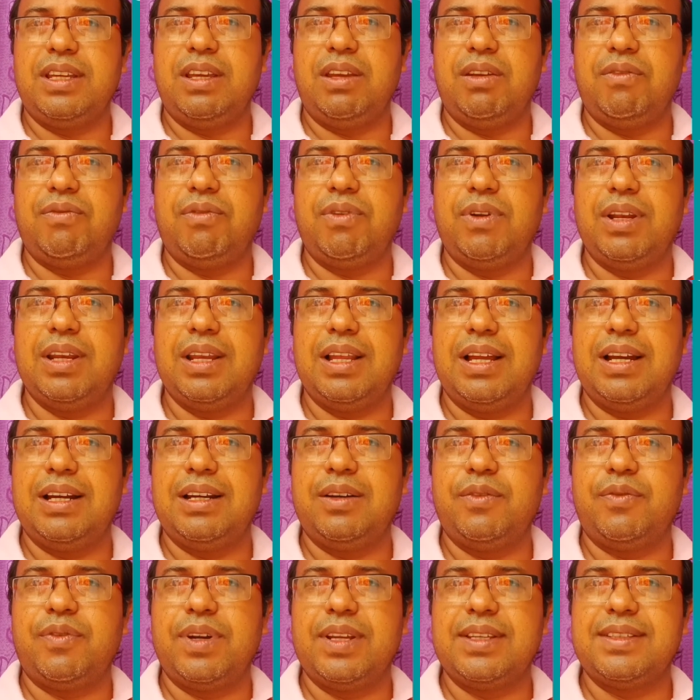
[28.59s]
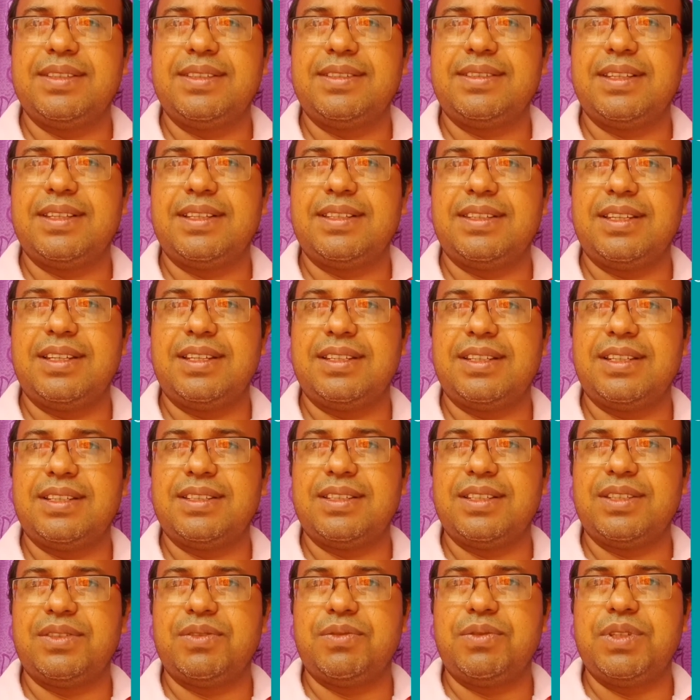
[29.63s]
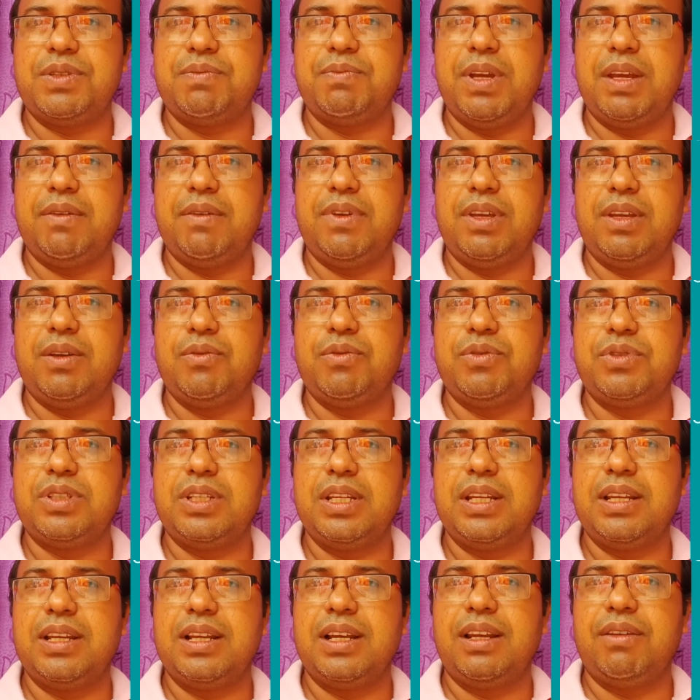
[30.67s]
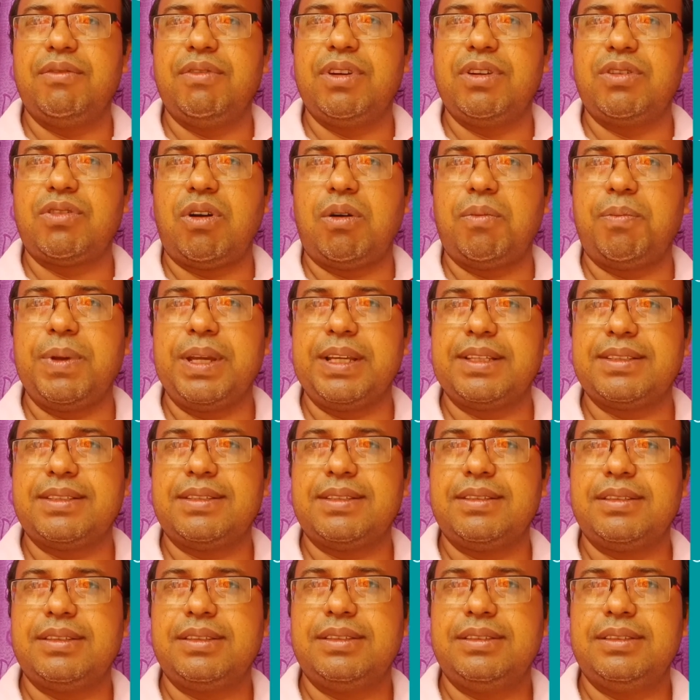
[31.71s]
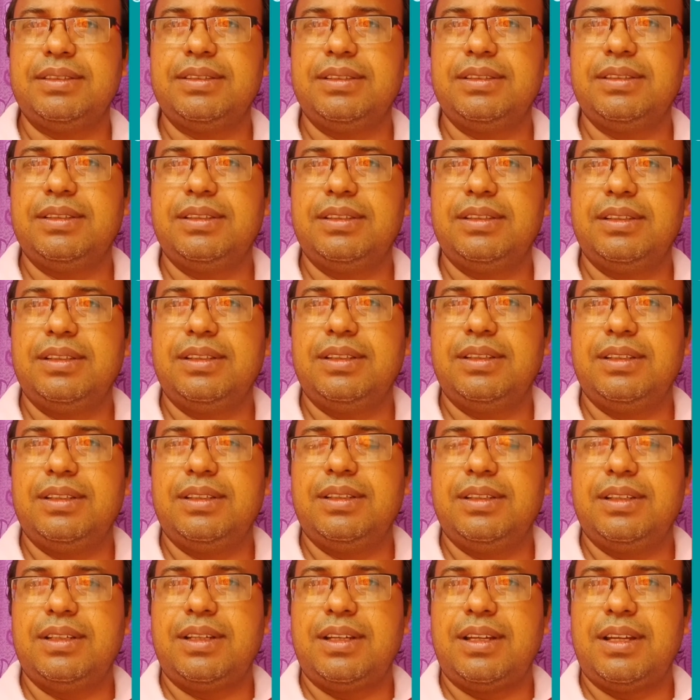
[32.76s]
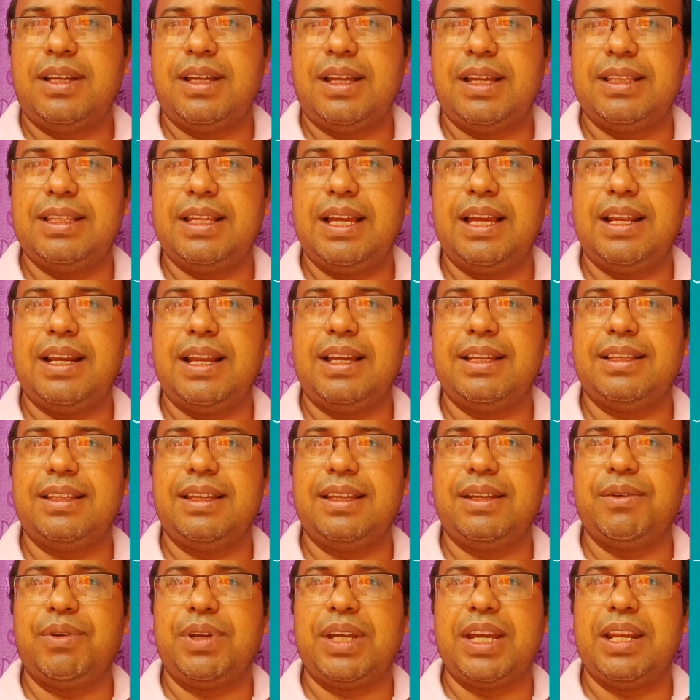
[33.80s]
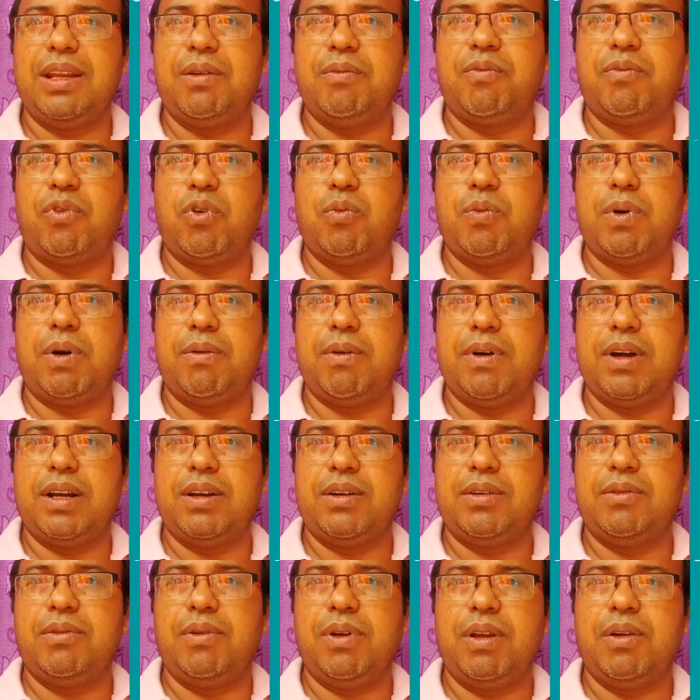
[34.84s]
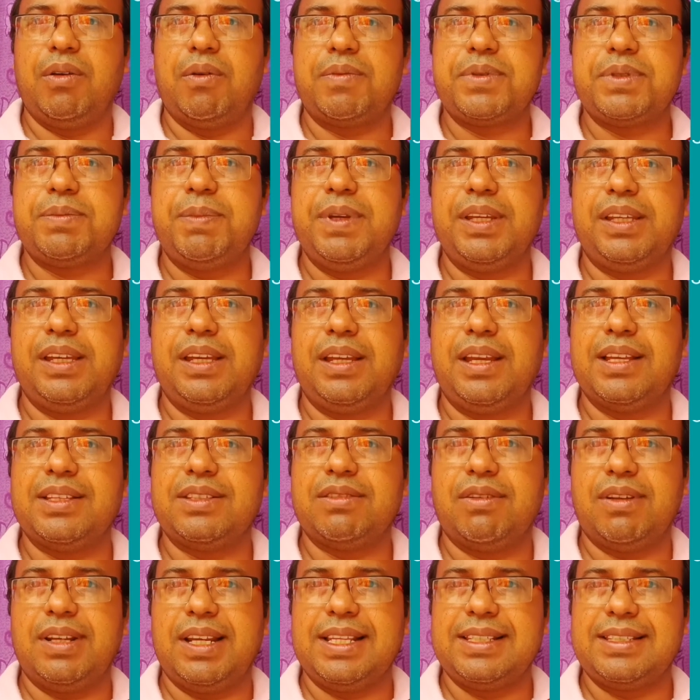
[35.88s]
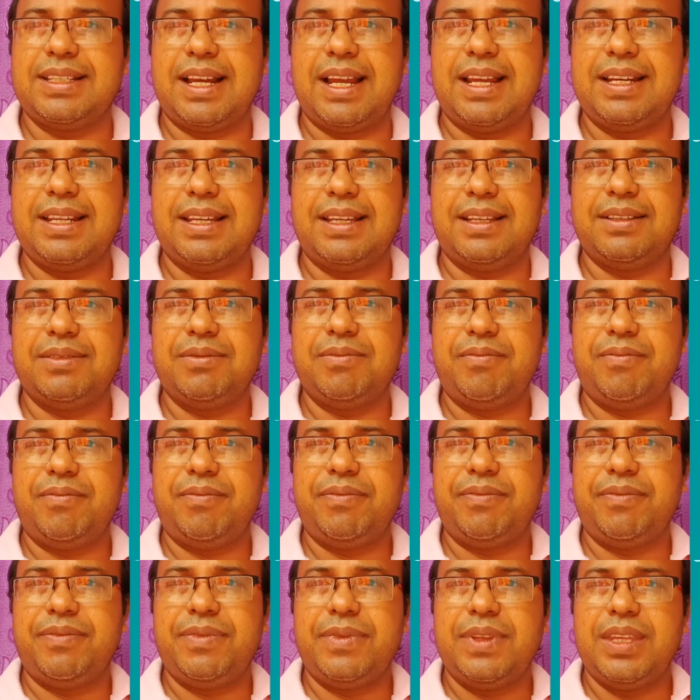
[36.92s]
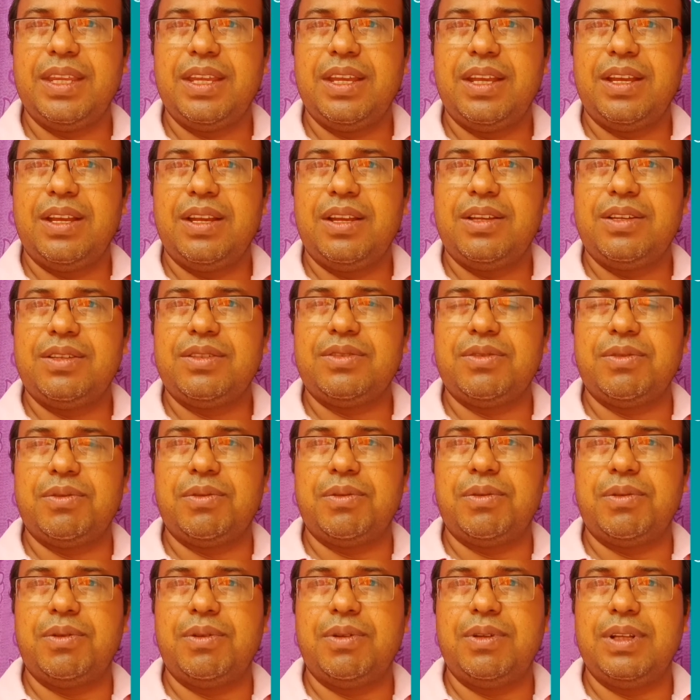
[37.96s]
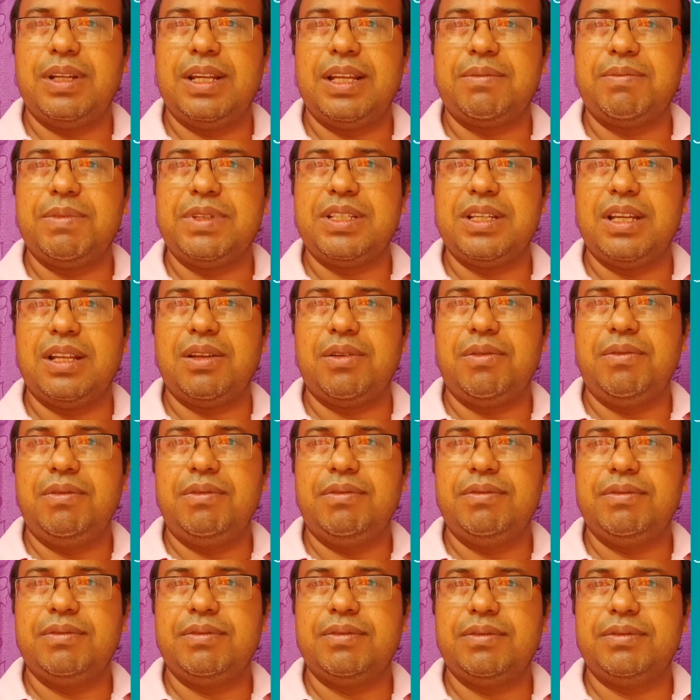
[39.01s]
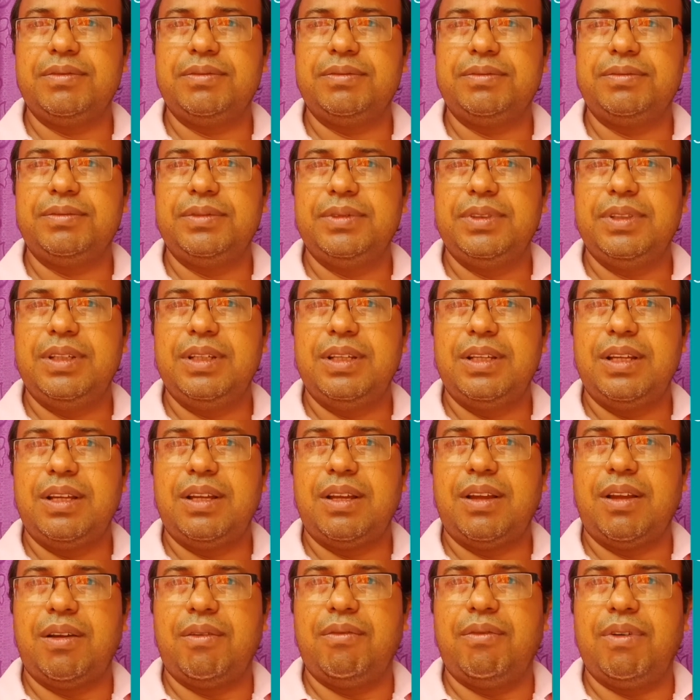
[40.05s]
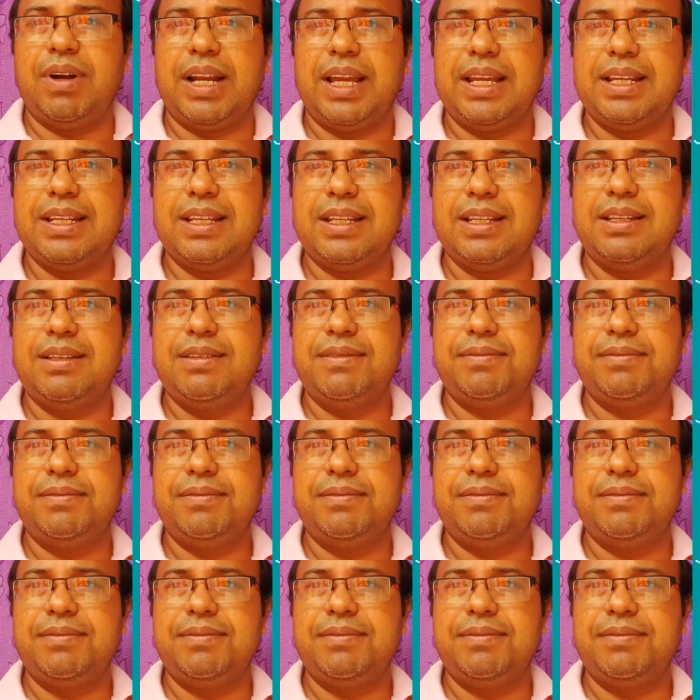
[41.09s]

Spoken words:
If we learn phrases and sentences which may be used in relevant topics, and then I think we can improve our way of speaking as well as writing. So let me tell you what I did.